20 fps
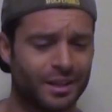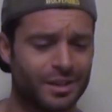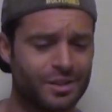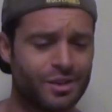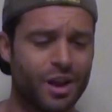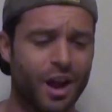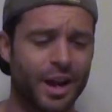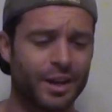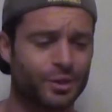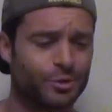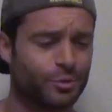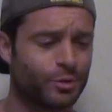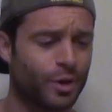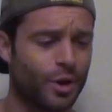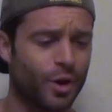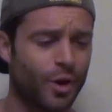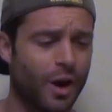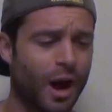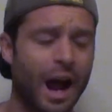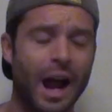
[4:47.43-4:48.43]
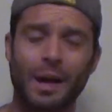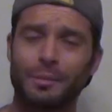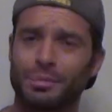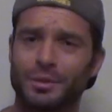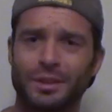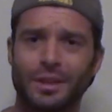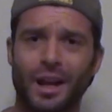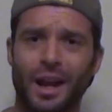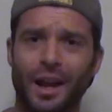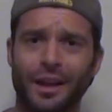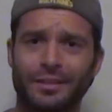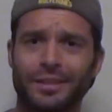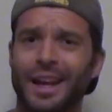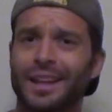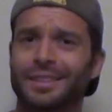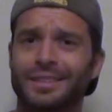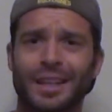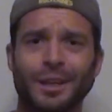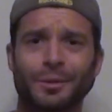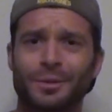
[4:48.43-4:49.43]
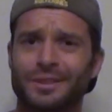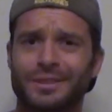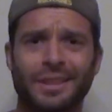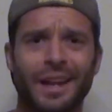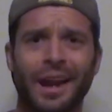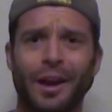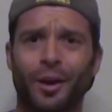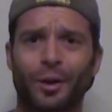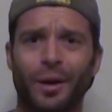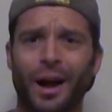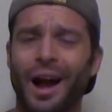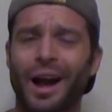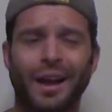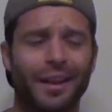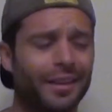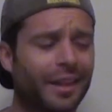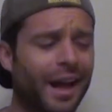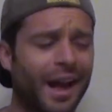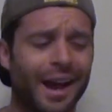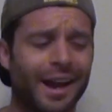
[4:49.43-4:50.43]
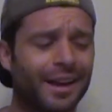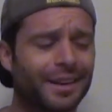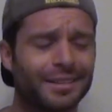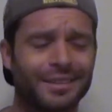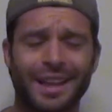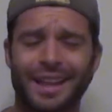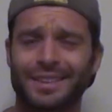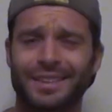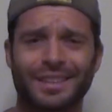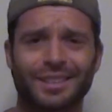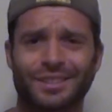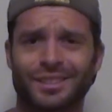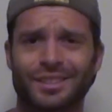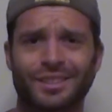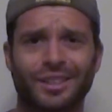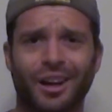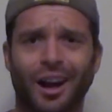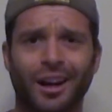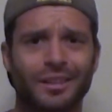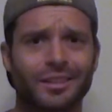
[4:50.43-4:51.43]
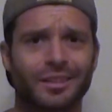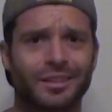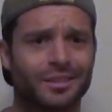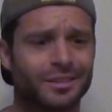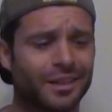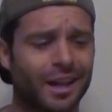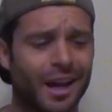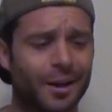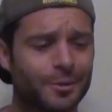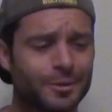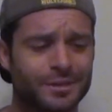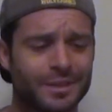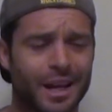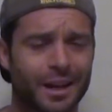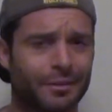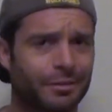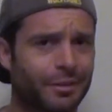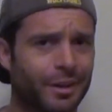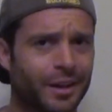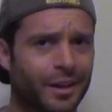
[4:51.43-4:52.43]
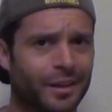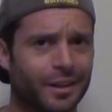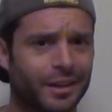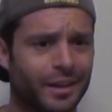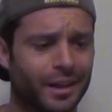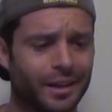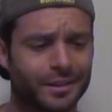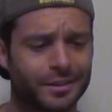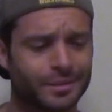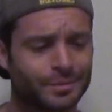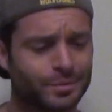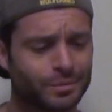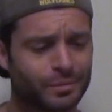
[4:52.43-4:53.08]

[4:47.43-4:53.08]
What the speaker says: Nitro IPA. That thing was terrible. That thing sucked. I was not a fan of that.